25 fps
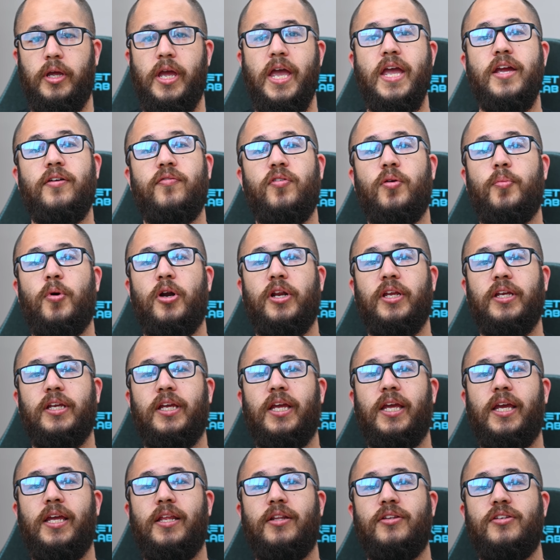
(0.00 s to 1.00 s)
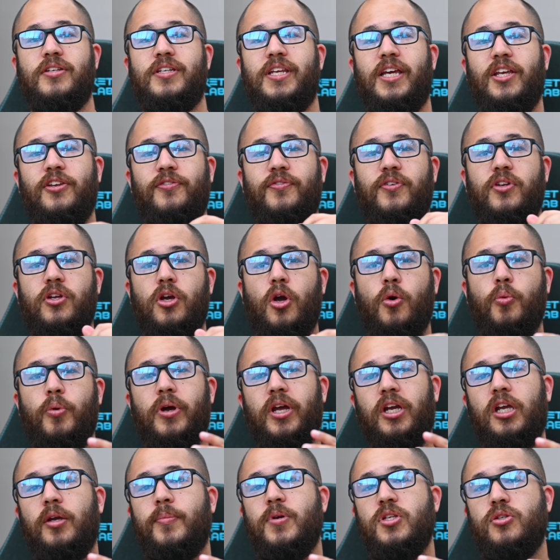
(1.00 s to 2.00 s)
Hey everybody, in today's video we're
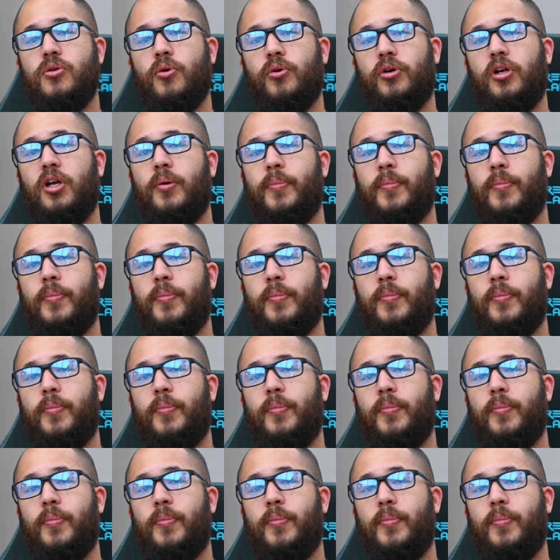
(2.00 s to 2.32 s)
going to be talking